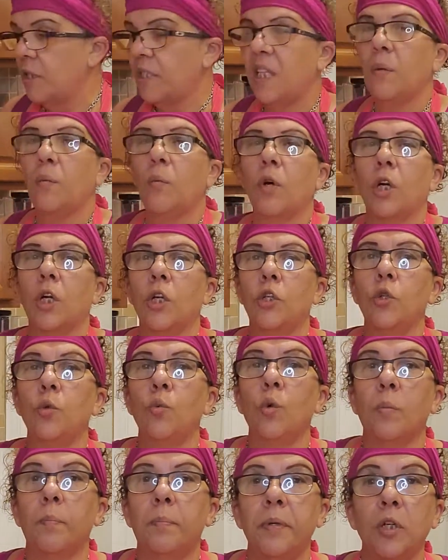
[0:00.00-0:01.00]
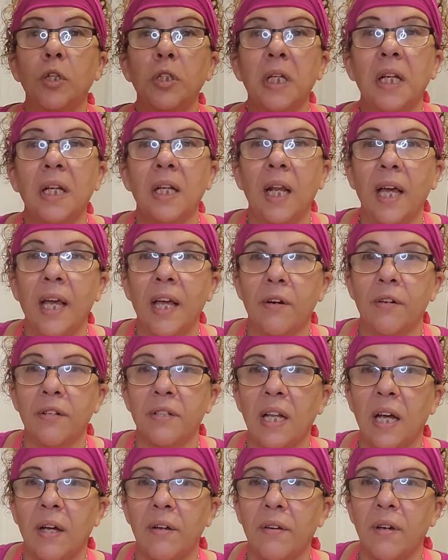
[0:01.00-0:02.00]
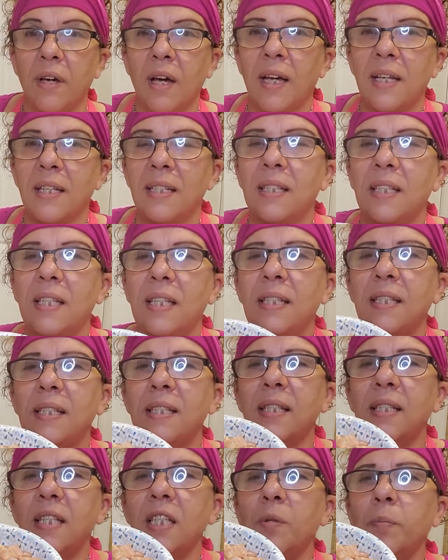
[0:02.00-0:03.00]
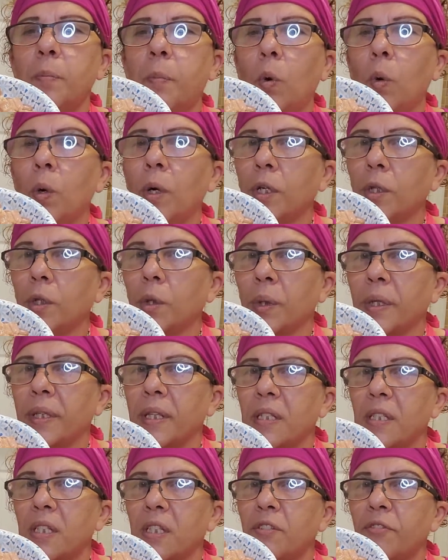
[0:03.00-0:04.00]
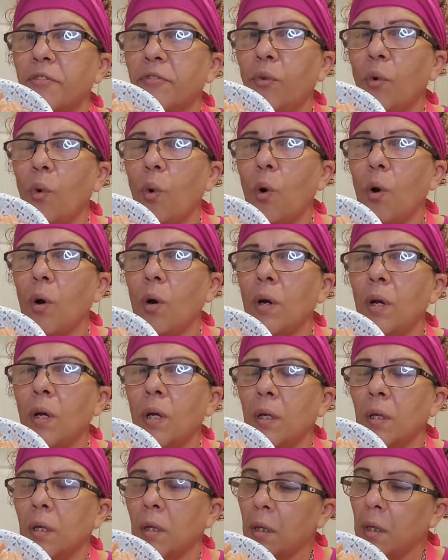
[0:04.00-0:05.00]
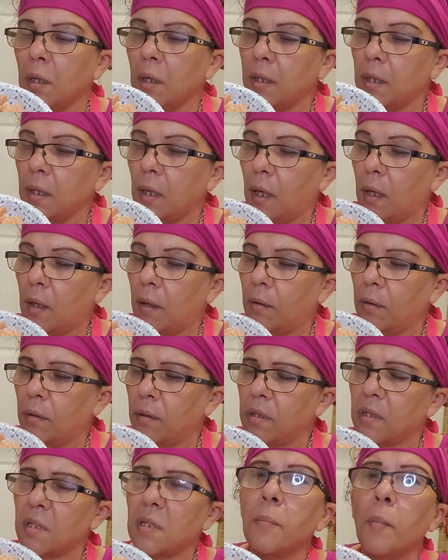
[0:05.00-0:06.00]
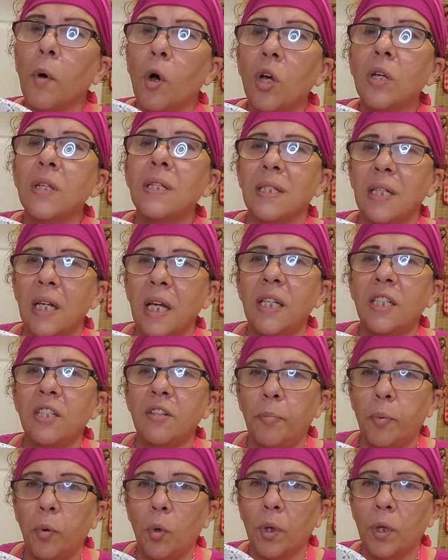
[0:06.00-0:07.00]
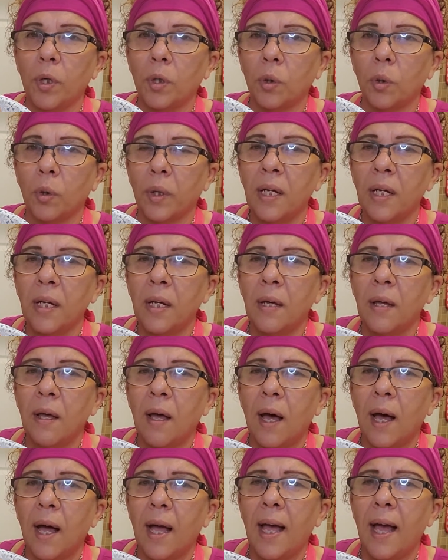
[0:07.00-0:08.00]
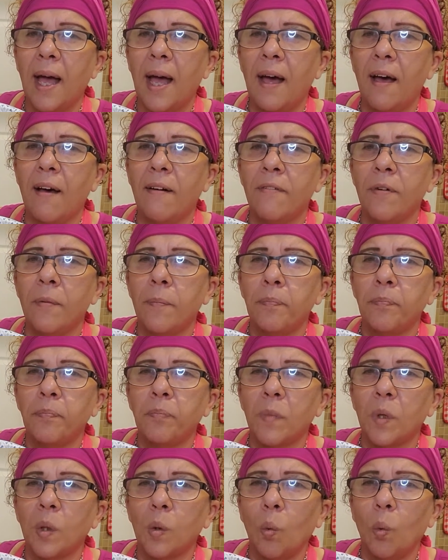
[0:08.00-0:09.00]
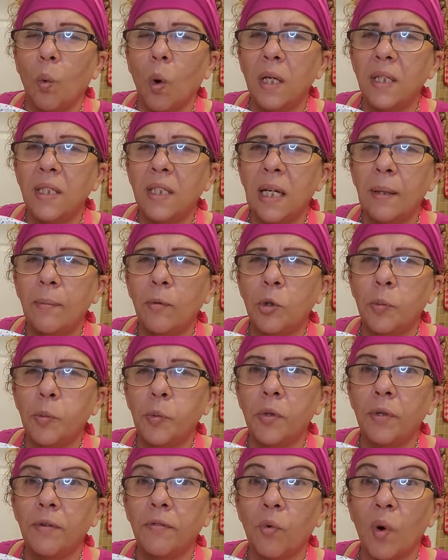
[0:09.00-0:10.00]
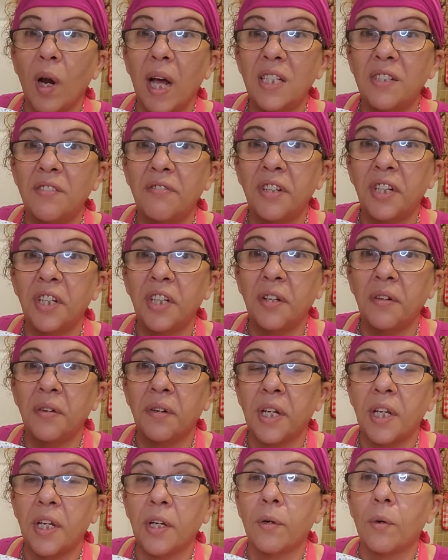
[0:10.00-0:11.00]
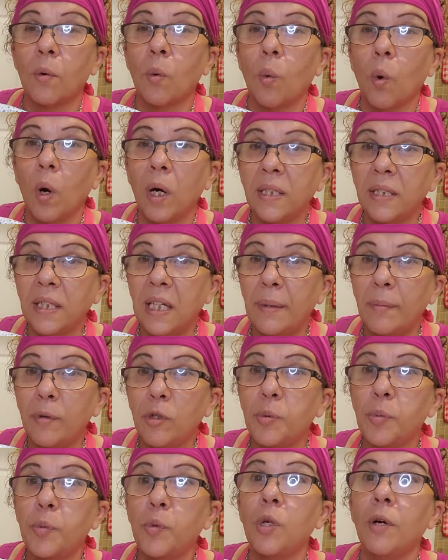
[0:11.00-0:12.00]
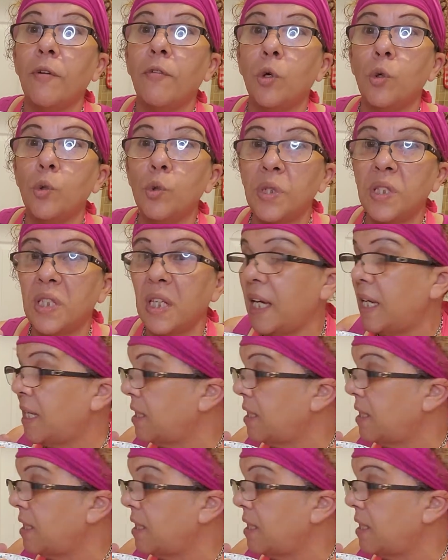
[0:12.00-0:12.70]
thing we're going to do, we're building layers now, you guys. This is pork loin. This is 4 small steaks of pork loin. I have 1 tablespoon of rice vinegar in here, 1 tablespoon of Housain